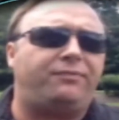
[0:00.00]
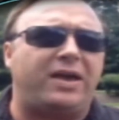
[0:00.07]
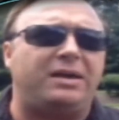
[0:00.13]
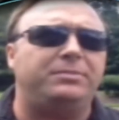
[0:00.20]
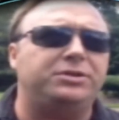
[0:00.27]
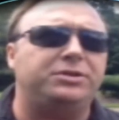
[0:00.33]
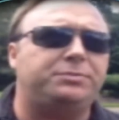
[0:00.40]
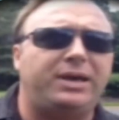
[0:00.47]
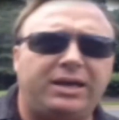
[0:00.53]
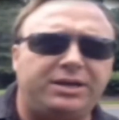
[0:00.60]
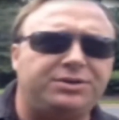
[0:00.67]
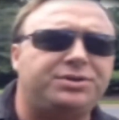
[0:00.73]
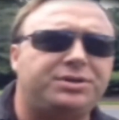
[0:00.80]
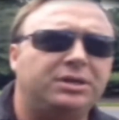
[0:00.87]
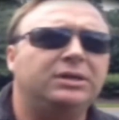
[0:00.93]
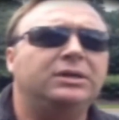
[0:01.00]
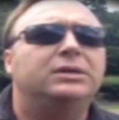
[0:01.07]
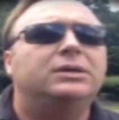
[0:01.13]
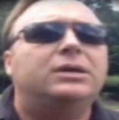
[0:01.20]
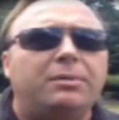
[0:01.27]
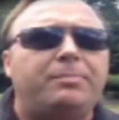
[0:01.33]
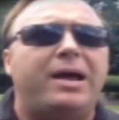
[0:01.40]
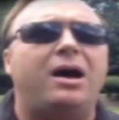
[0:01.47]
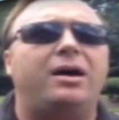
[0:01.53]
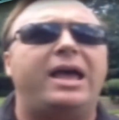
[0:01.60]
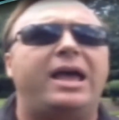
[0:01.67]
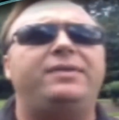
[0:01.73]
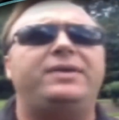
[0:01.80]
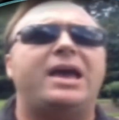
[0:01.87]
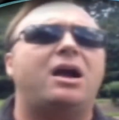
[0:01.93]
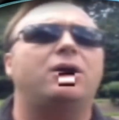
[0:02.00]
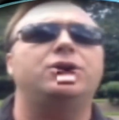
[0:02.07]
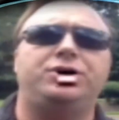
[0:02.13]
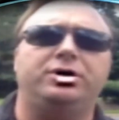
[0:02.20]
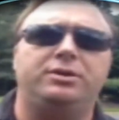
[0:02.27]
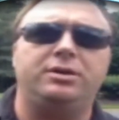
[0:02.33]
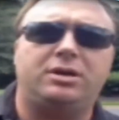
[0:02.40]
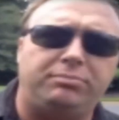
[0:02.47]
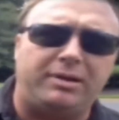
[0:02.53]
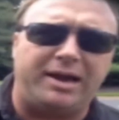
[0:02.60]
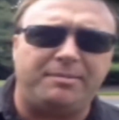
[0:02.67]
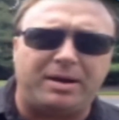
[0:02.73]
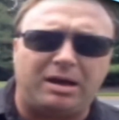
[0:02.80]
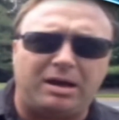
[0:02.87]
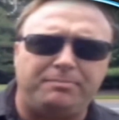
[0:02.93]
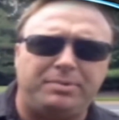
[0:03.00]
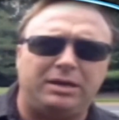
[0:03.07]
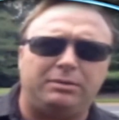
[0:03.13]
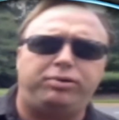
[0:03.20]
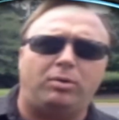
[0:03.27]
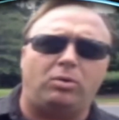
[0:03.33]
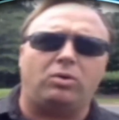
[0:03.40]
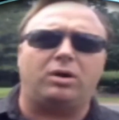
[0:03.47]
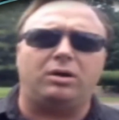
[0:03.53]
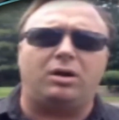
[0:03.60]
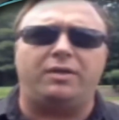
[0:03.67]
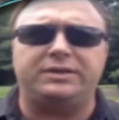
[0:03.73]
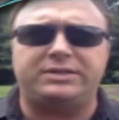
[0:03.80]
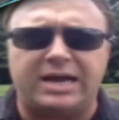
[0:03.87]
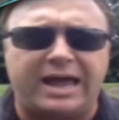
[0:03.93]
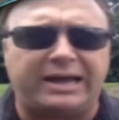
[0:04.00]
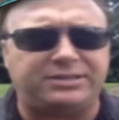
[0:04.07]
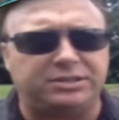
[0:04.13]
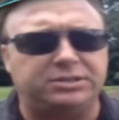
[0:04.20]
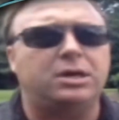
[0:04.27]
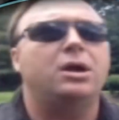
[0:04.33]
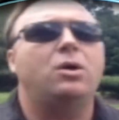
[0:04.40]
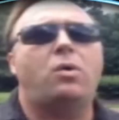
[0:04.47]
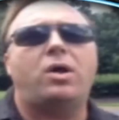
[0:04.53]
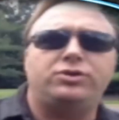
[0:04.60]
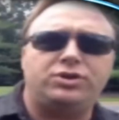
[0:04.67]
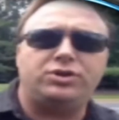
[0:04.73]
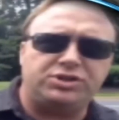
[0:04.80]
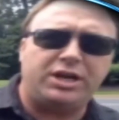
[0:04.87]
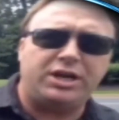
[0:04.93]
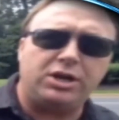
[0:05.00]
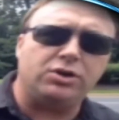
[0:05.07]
the uh, famous piece about, hey, the Irish shouldn't complain about being poor and all the taxes.